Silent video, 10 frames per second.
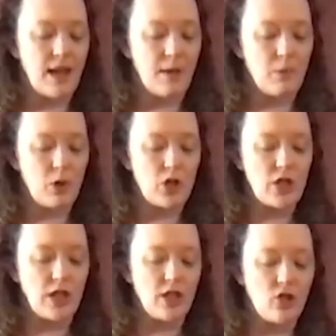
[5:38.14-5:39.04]

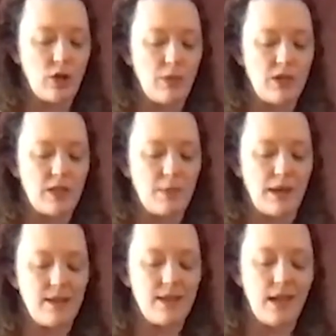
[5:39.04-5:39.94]
portion contributes to
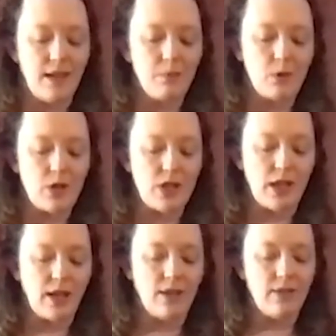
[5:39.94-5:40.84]
about 10%
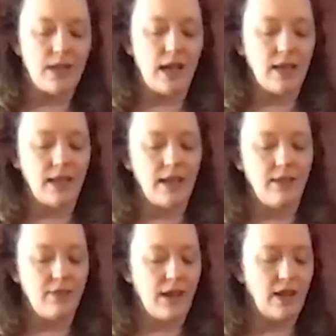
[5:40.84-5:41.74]
of the daily
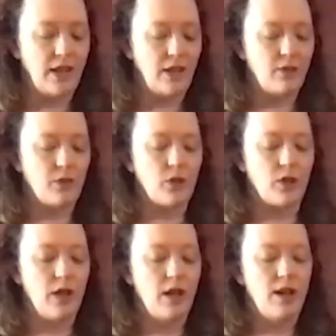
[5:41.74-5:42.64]
value
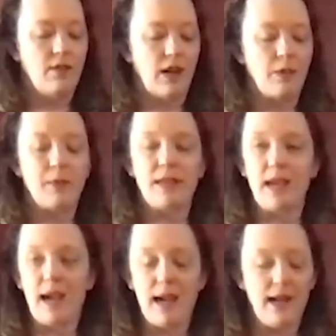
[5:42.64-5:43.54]
for vitamin
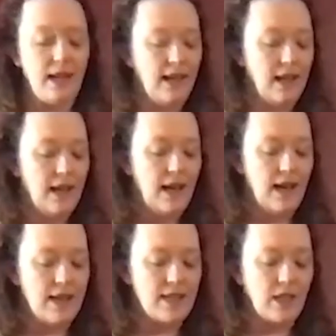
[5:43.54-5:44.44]
K.
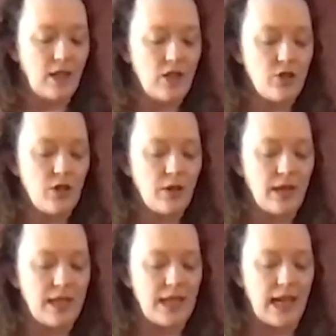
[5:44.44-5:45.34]
Cilantro
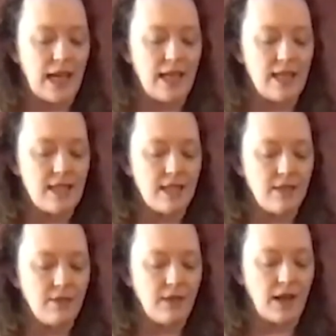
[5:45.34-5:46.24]
contains
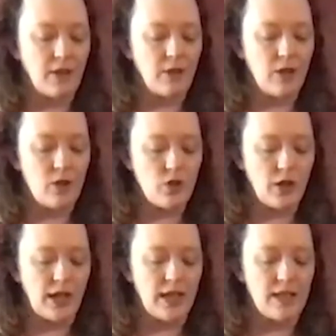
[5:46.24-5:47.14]

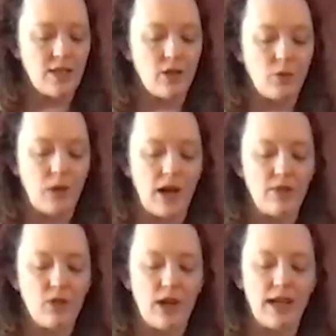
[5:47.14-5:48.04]
phytonutrients, and there are a
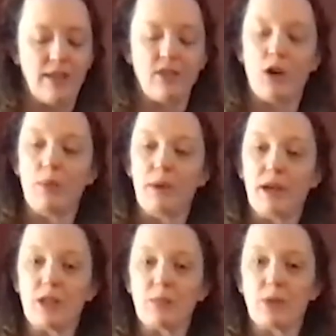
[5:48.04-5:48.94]
wide variety of
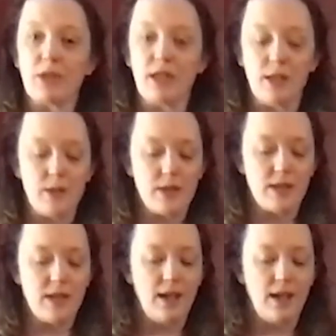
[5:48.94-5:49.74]
compounds produced